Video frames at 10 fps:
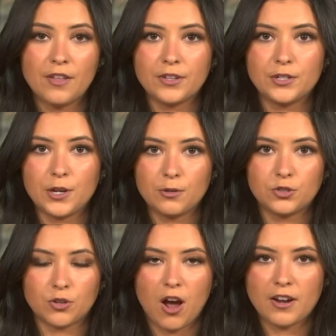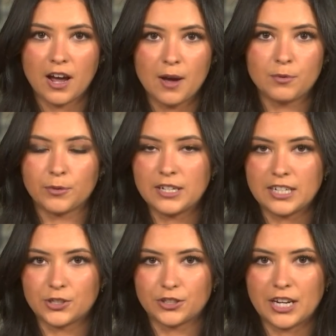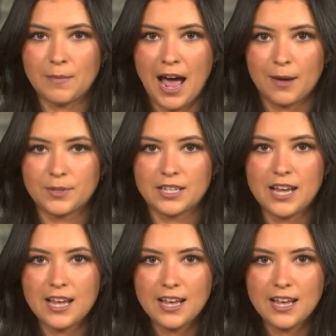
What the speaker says: on the two drawn-up redistricting maps.